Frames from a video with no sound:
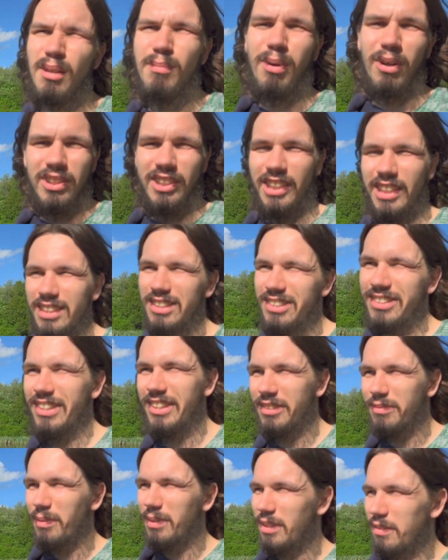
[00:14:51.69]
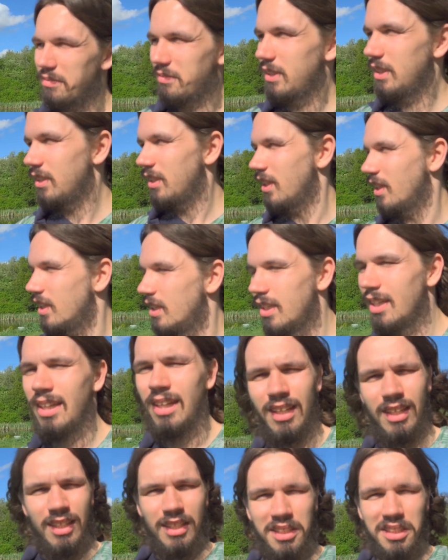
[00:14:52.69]
But it's just one of the
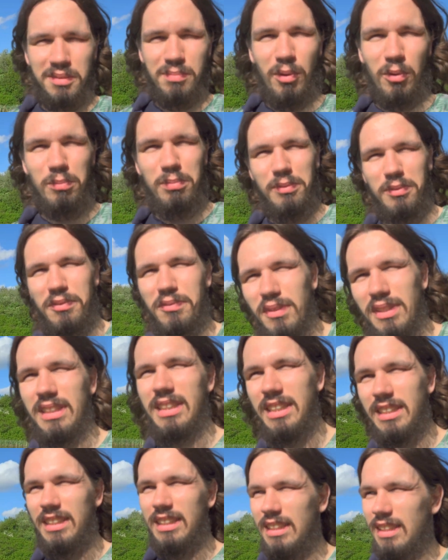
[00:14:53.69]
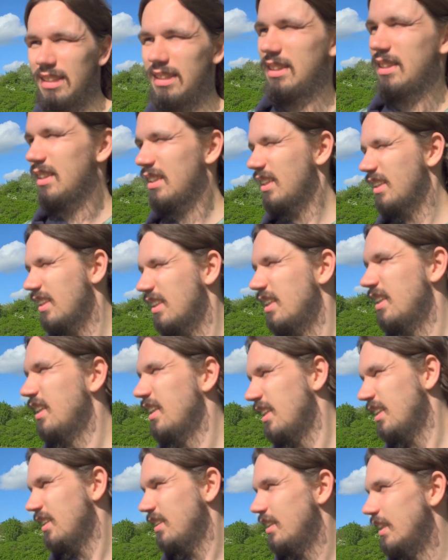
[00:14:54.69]
small beautiful details
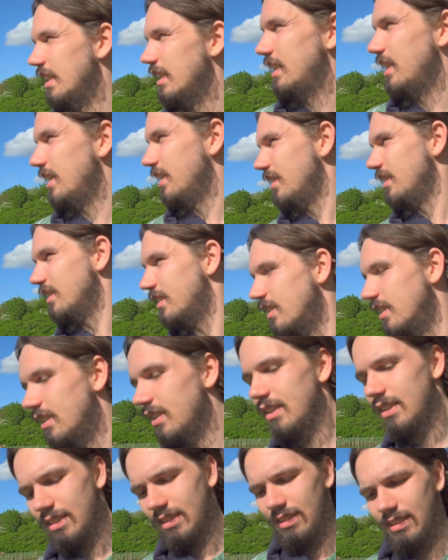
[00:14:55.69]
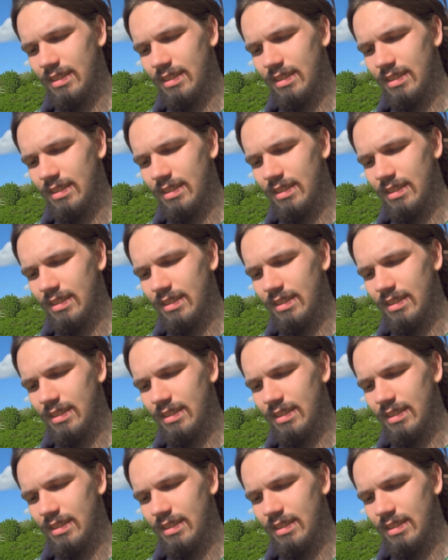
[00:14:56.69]
that's here in the city.